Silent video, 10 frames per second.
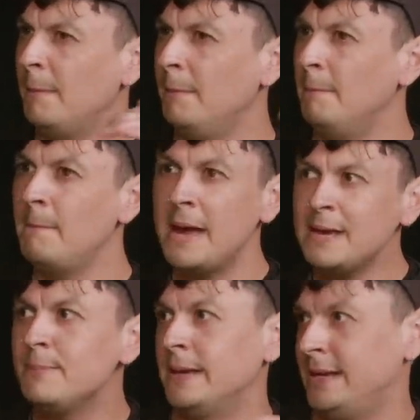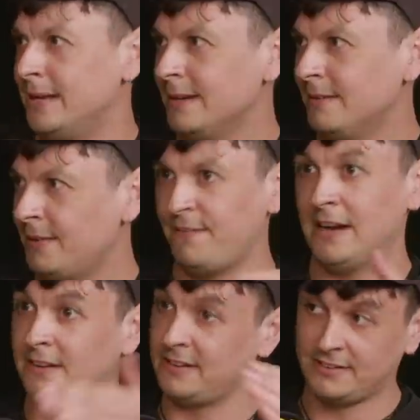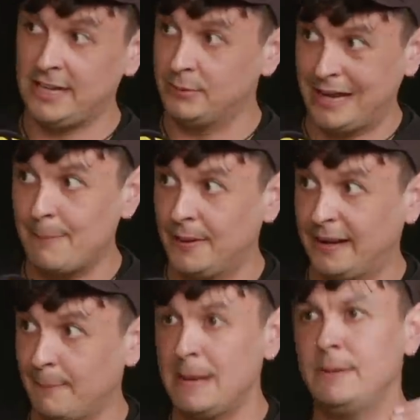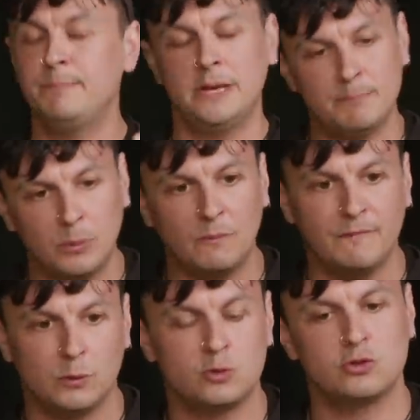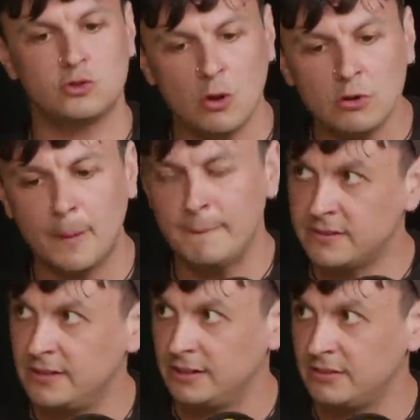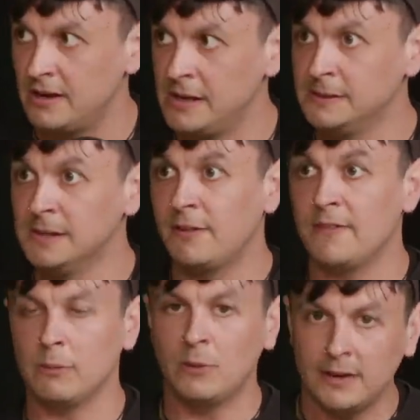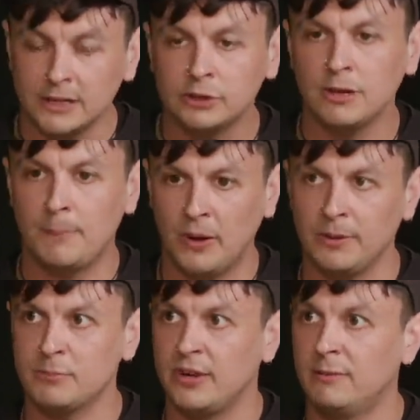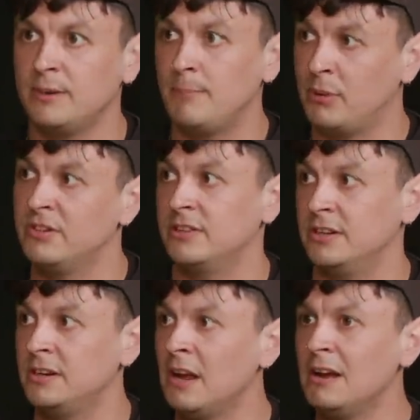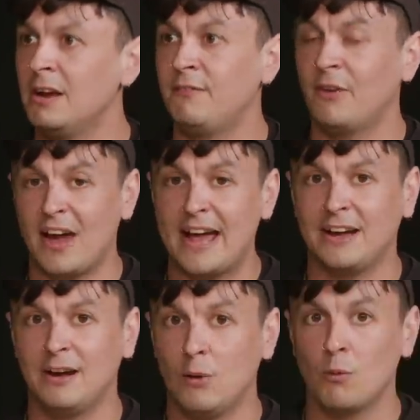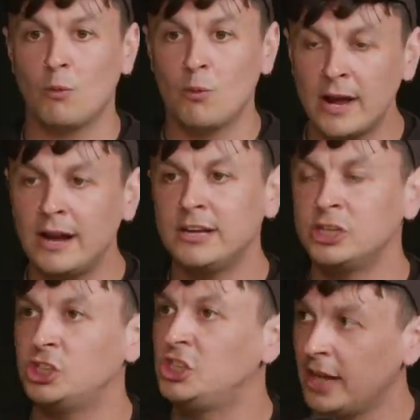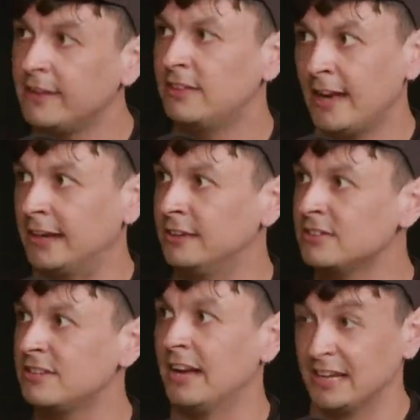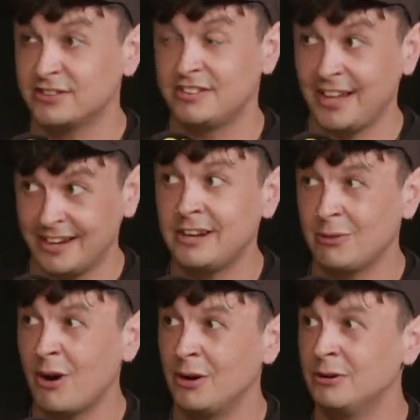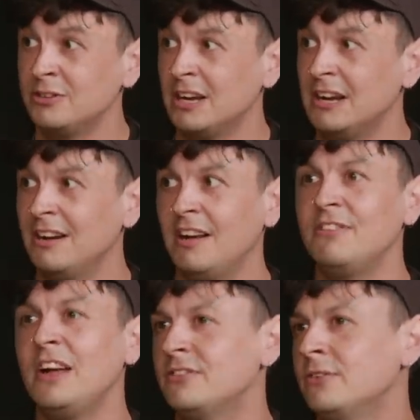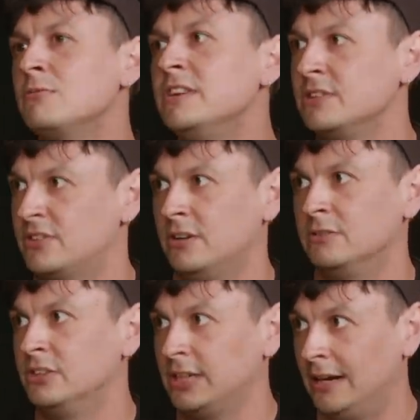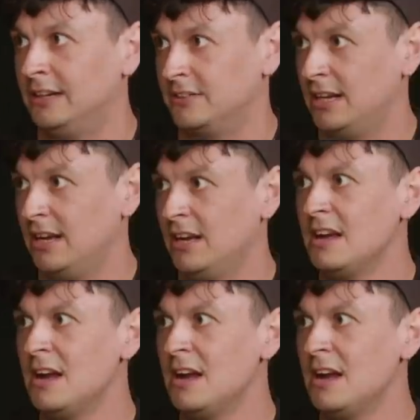maybe the fact that this keeps happening, maybe people feel so committed that they will literally put themselves in prison for like really shit things, like sitting in a road, like that's no reason to go to jail, isn't mm. it?